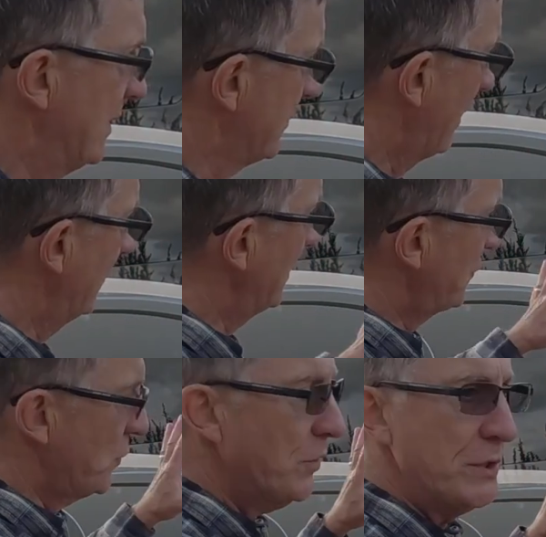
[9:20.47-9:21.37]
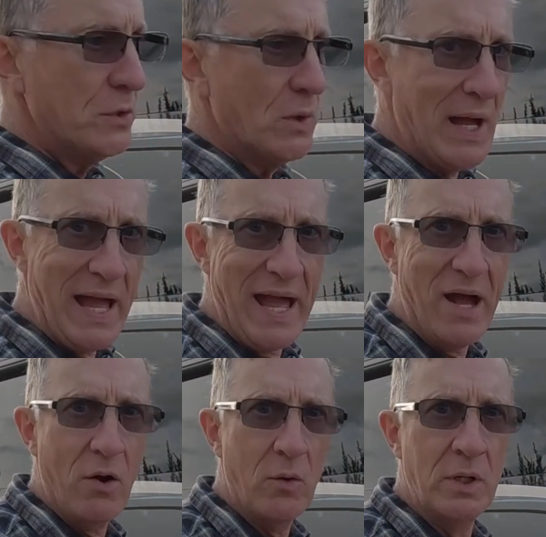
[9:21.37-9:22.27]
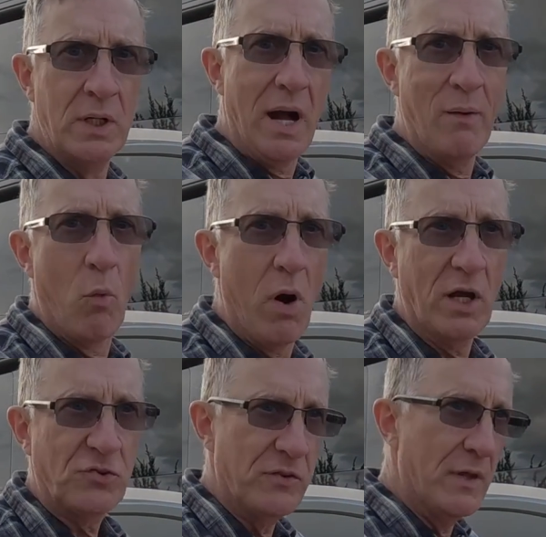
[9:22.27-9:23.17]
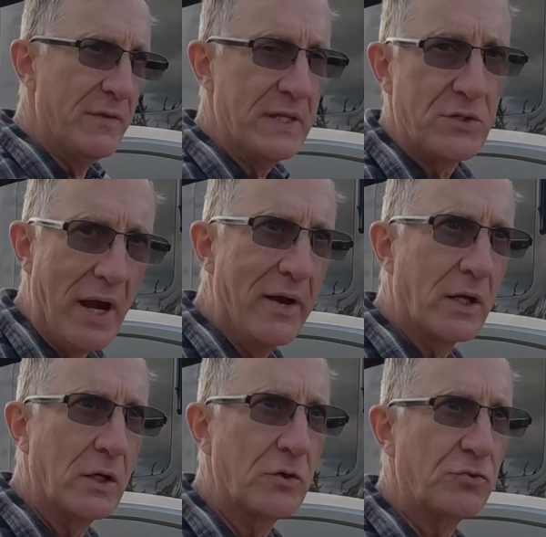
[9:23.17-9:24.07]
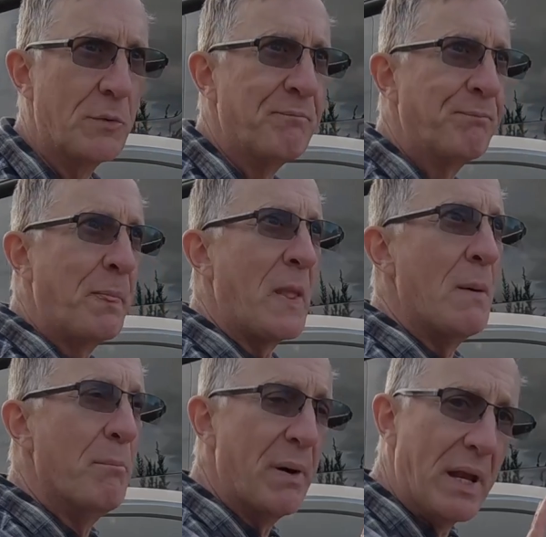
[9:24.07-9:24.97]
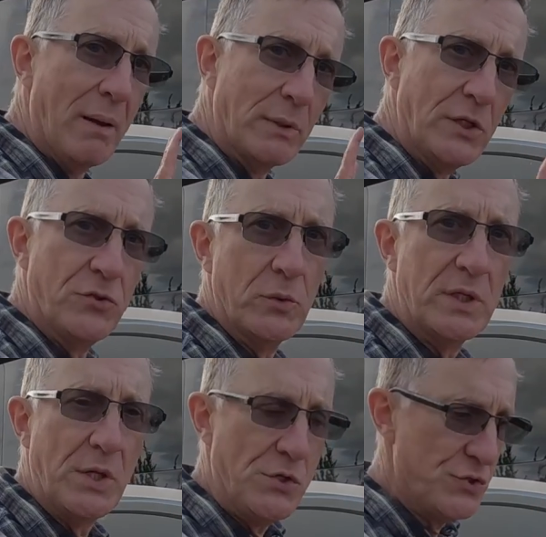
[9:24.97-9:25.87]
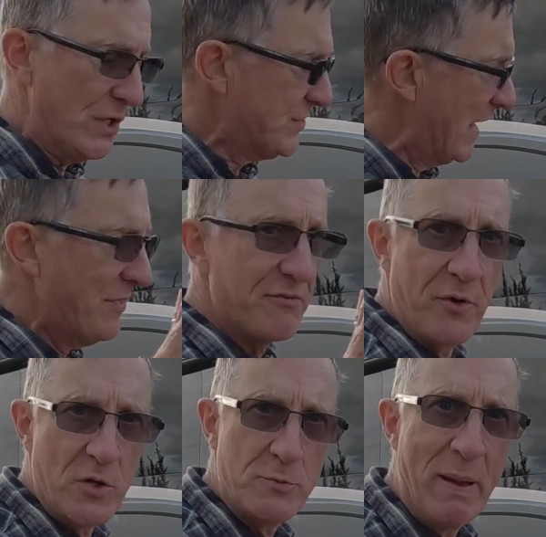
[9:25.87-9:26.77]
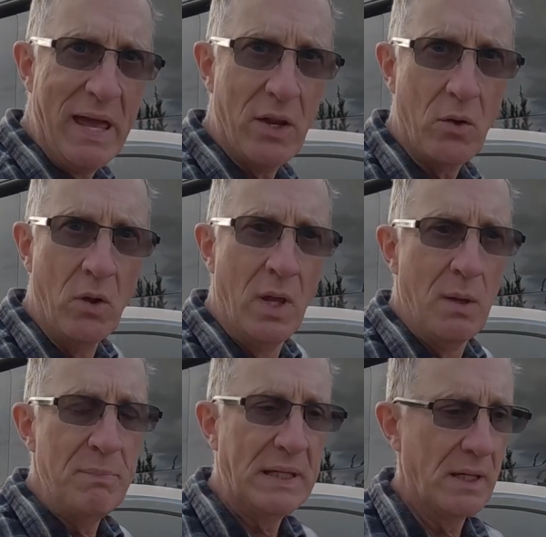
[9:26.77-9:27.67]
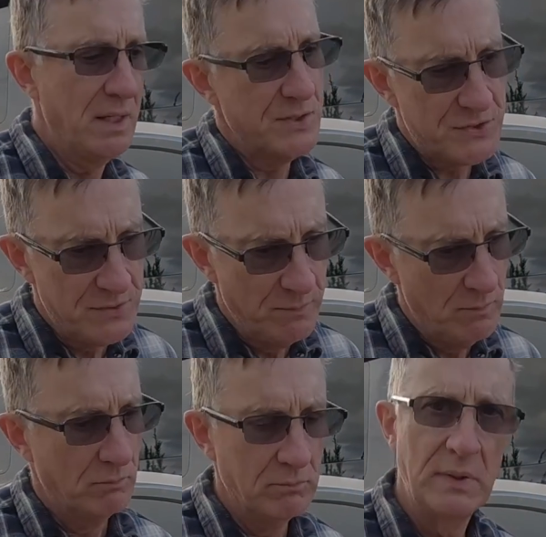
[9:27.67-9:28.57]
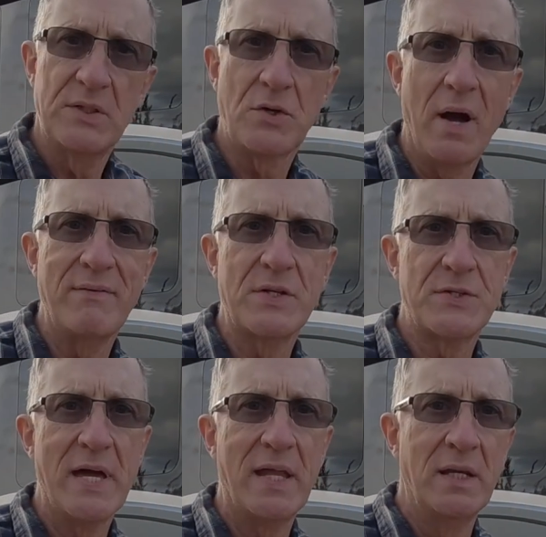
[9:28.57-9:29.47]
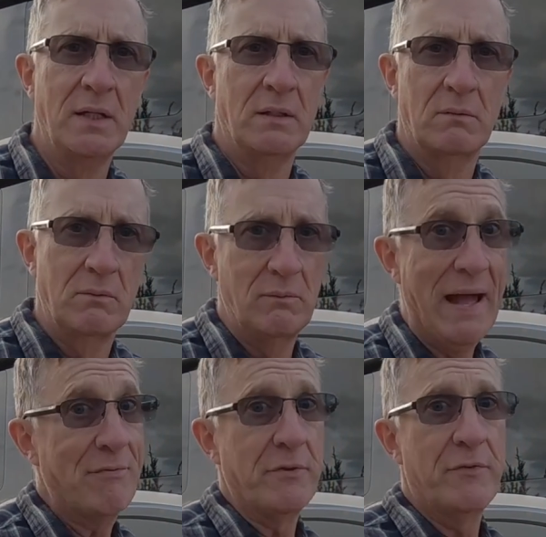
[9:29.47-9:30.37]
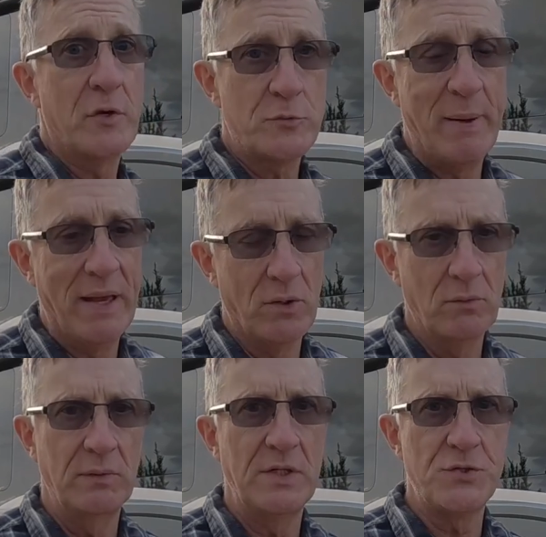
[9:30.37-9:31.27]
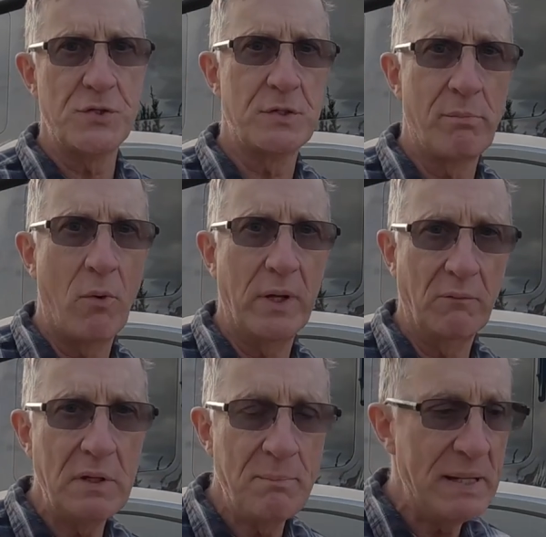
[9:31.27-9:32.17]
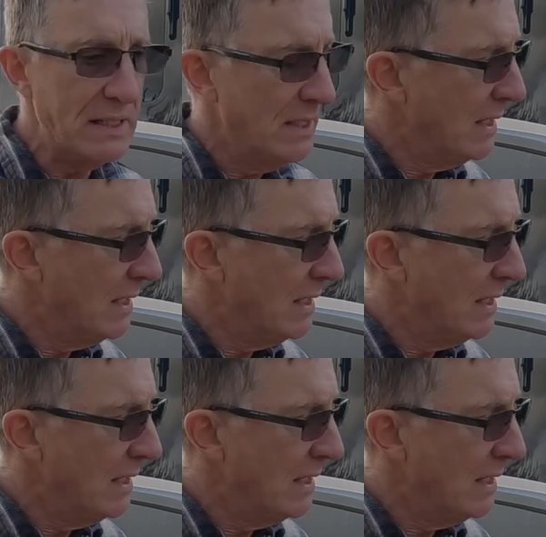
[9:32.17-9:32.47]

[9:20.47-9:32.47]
is I'm going to show you how I washed the entire coach, but I'm going to do it just at the first panel because it's obvious that after the first panel, it's just a boring repeat.